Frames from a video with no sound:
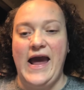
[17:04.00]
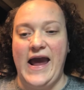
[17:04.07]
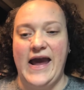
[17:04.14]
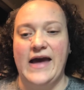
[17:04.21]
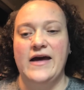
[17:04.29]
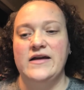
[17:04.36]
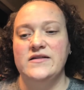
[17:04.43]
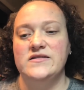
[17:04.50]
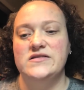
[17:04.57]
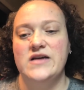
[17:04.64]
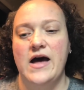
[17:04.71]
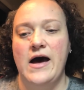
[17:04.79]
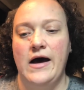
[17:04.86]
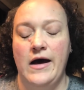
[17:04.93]
and
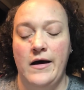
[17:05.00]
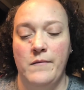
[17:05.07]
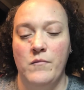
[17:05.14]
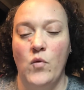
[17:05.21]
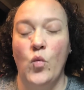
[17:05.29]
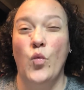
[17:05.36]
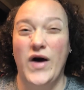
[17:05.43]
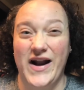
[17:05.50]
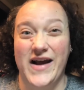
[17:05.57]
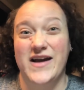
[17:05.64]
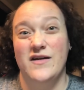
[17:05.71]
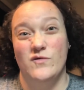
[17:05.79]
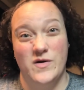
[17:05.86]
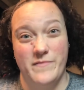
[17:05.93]
what I
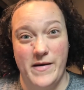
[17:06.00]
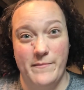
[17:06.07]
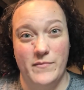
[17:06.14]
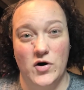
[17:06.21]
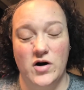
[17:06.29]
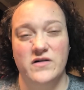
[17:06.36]
can remember.